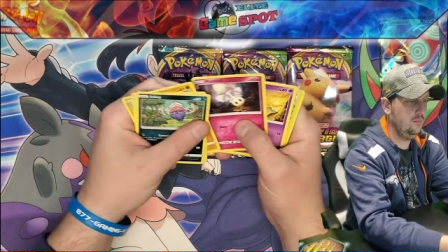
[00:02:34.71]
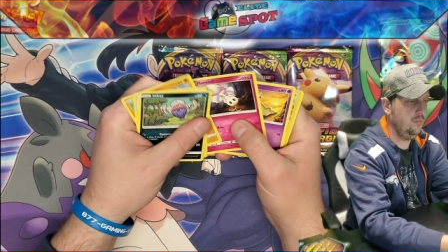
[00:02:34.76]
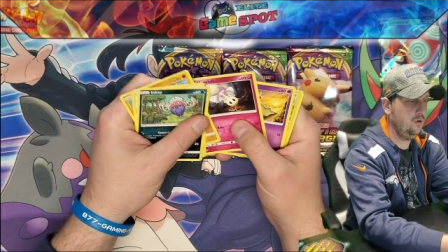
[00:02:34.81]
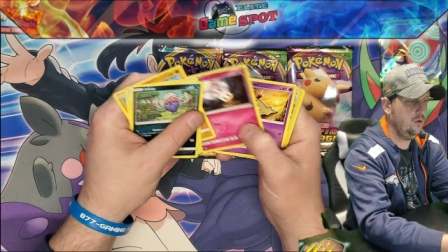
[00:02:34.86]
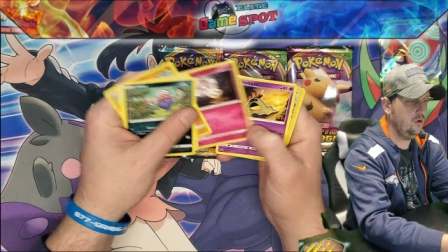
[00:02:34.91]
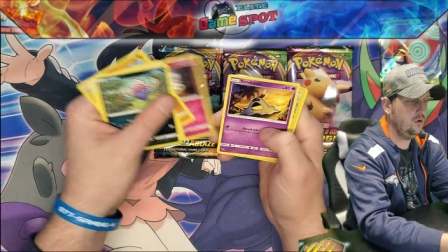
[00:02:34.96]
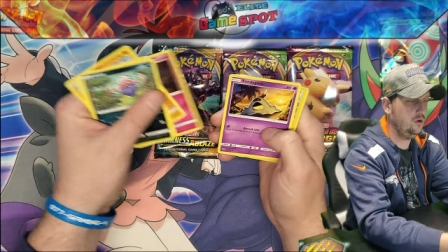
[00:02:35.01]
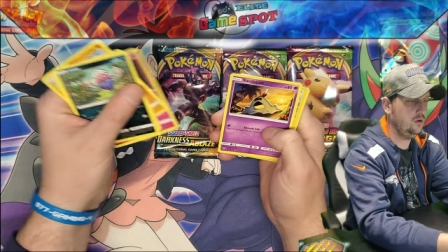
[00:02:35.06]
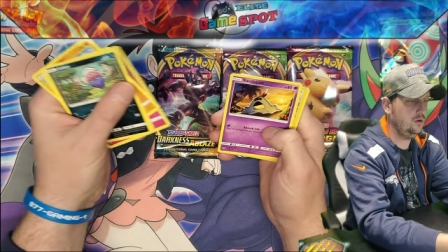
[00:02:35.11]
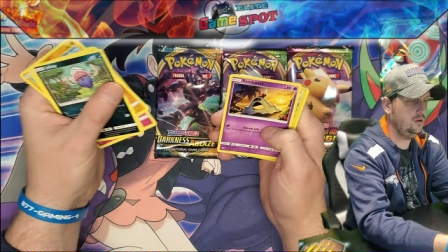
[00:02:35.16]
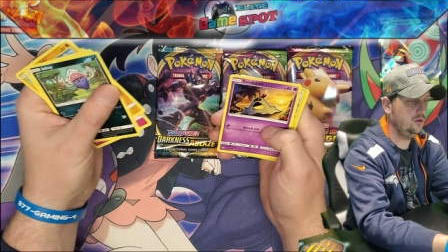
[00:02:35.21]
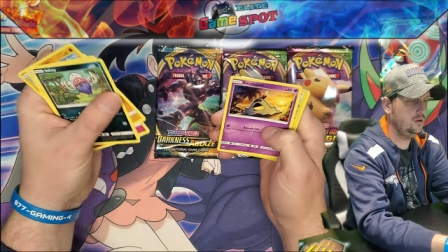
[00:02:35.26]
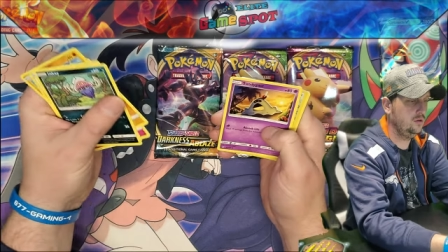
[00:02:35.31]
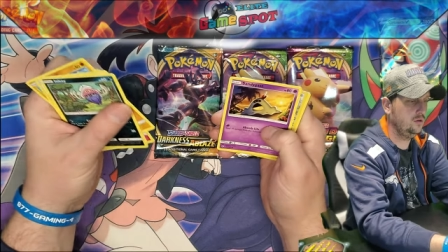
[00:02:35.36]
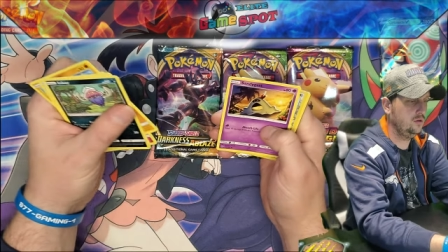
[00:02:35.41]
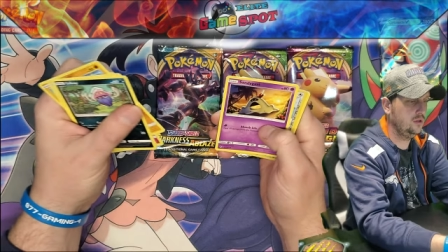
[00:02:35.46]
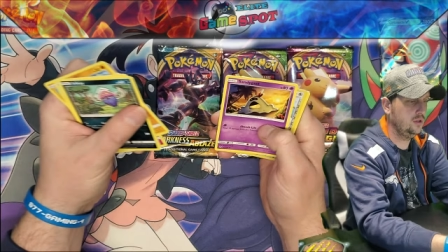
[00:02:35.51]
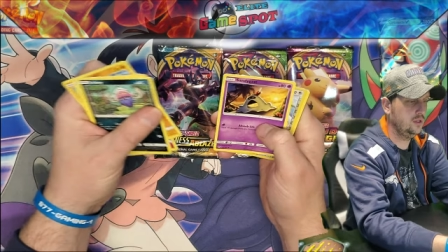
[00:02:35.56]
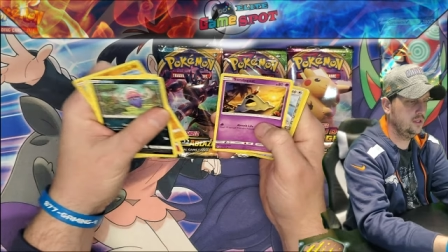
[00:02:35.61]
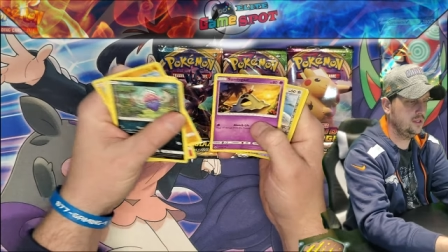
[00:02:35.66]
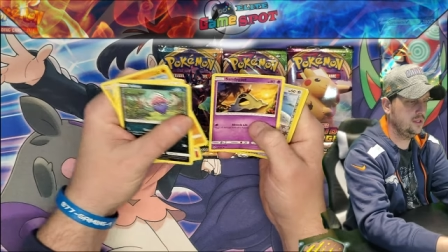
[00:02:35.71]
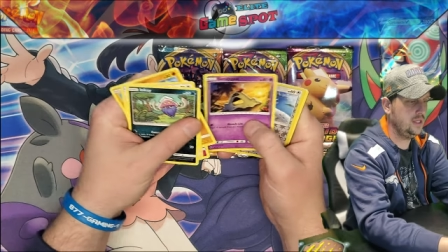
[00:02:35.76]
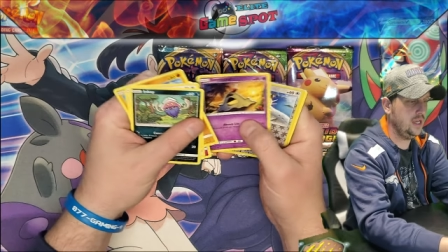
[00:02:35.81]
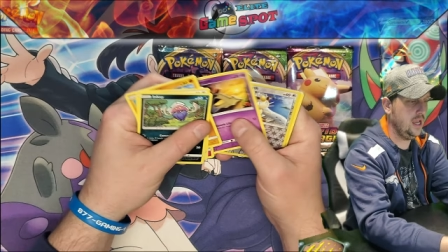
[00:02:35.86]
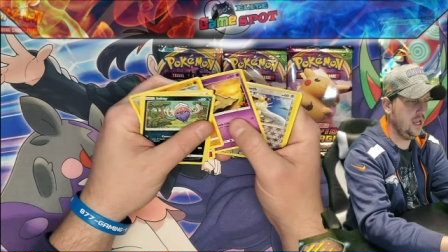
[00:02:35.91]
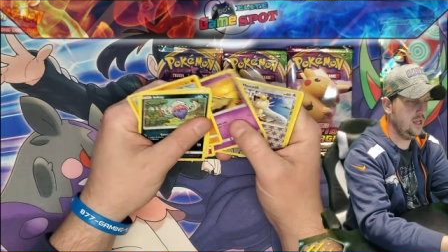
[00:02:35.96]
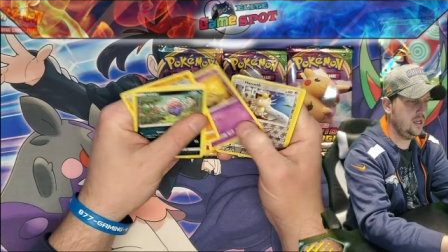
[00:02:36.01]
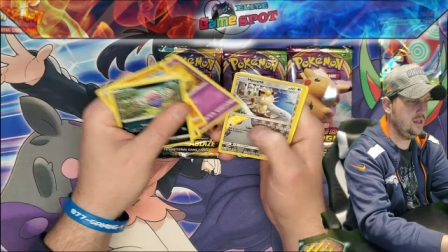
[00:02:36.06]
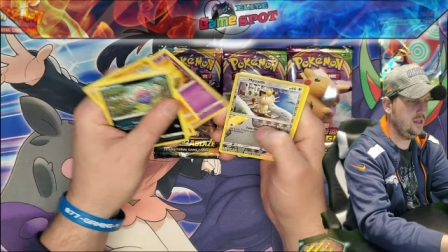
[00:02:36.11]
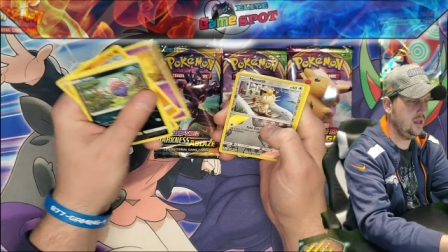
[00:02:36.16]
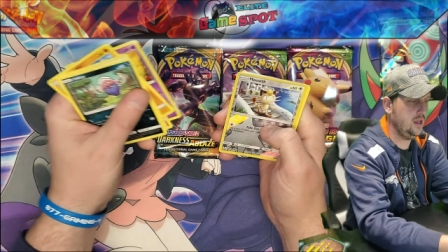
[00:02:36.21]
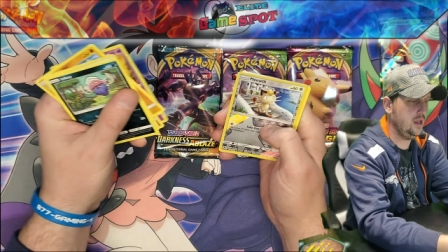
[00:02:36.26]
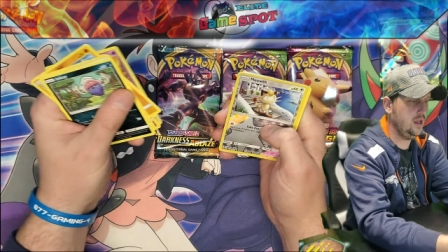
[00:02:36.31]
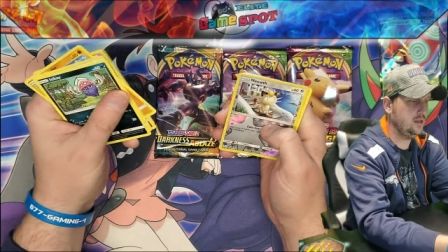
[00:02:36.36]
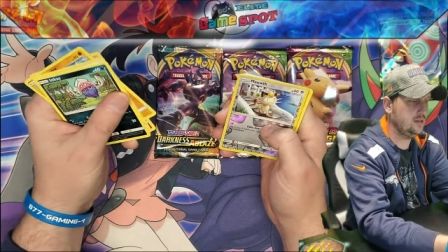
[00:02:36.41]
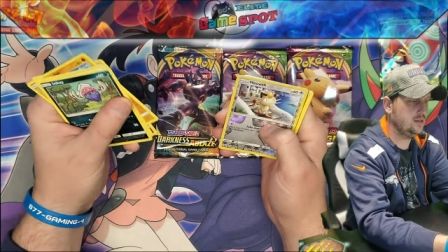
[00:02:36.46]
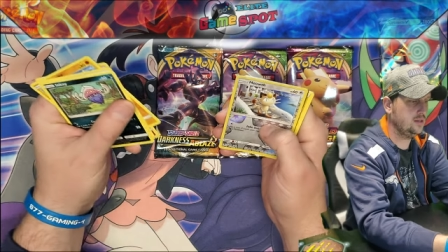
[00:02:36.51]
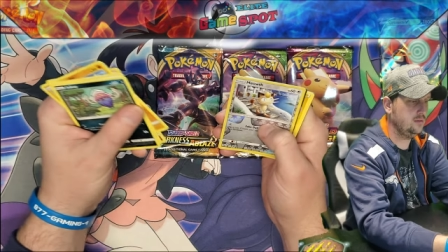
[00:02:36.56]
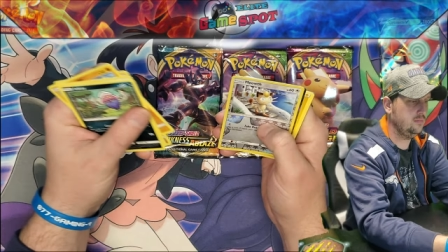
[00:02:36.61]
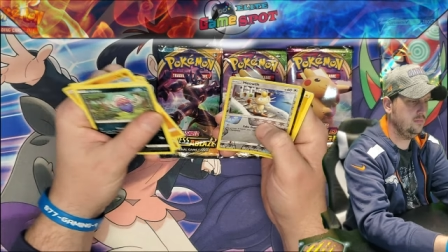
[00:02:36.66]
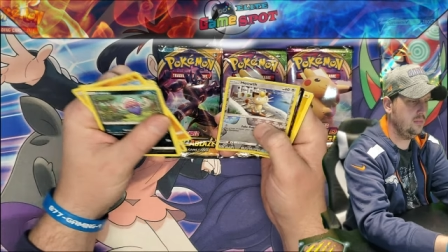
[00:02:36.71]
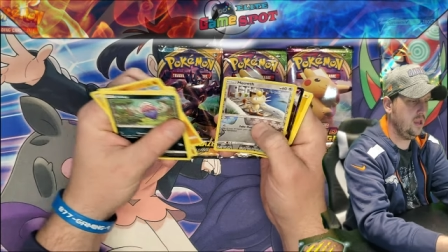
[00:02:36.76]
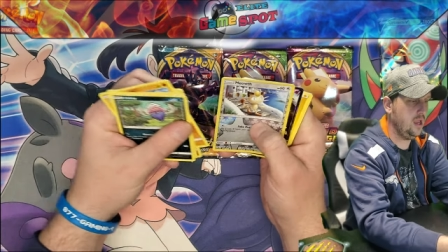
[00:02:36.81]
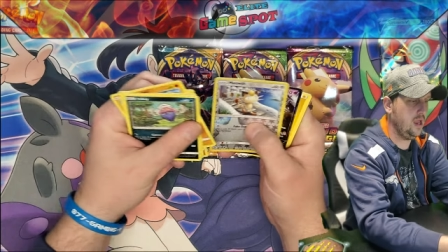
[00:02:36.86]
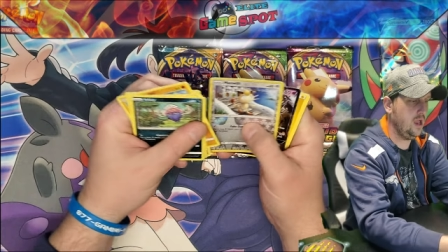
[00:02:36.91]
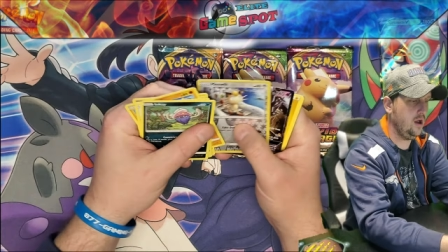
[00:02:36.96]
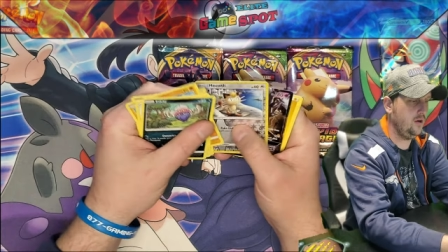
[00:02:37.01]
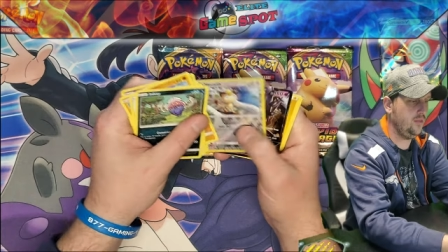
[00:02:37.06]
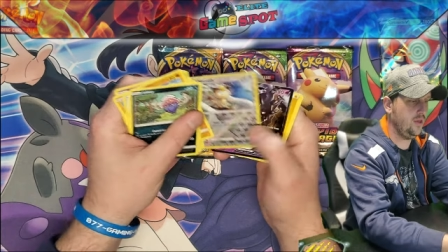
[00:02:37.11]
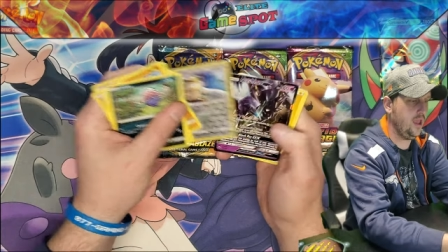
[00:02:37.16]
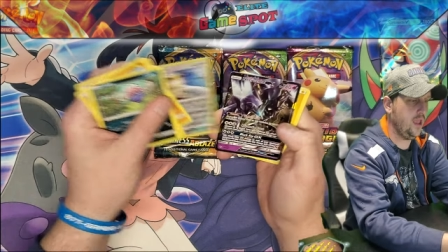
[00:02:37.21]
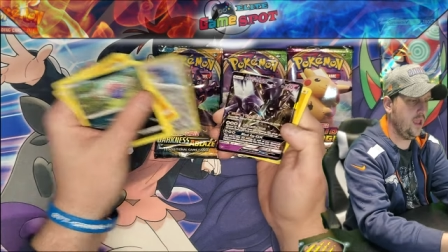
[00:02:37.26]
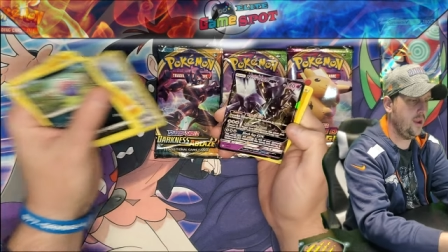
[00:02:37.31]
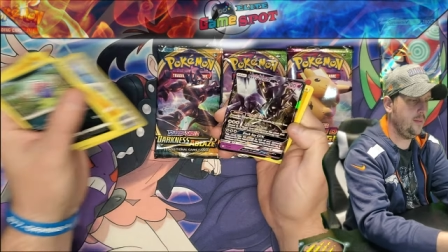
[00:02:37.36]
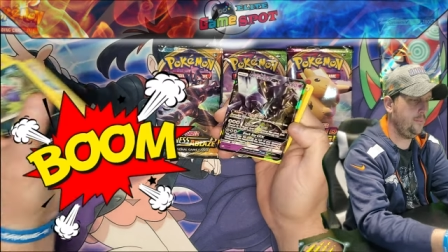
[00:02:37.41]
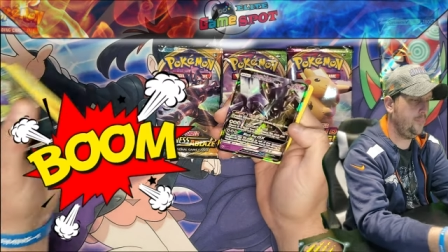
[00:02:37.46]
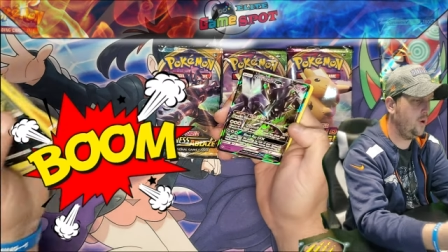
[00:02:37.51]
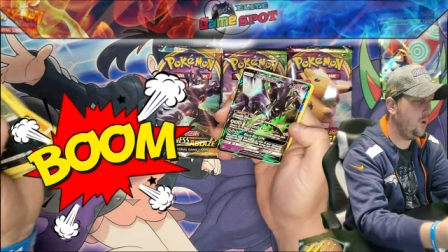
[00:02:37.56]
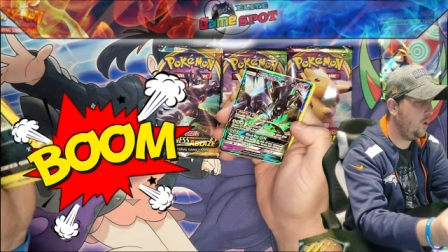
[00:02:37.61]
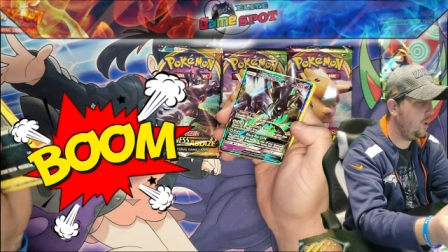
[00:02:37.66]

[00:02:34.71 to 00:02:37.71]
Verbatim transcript: Moral, Sandy Gas, Meow, then boom!